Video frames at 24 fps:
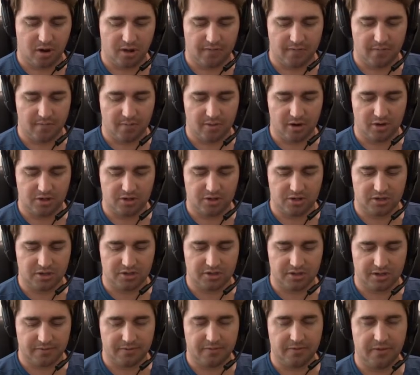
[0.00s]
margin is
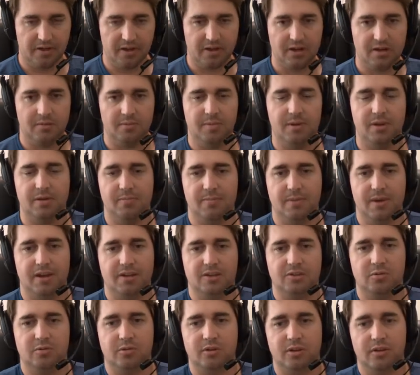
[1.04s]
definitely going to be
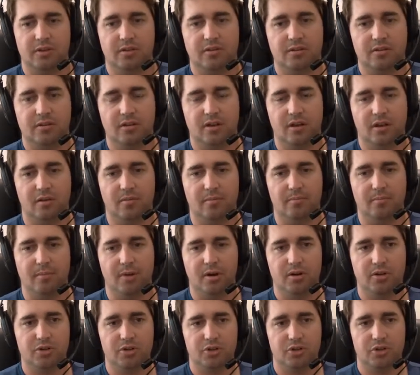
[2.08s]
best with
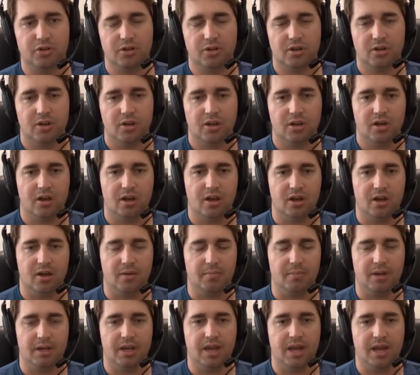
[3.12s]
Barch.
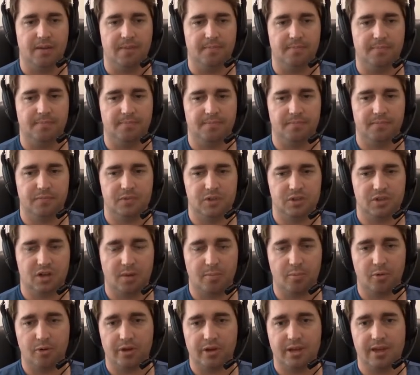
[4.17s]
But again, it's a
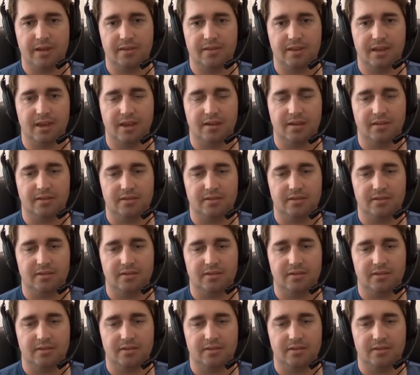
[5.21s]
couple key things.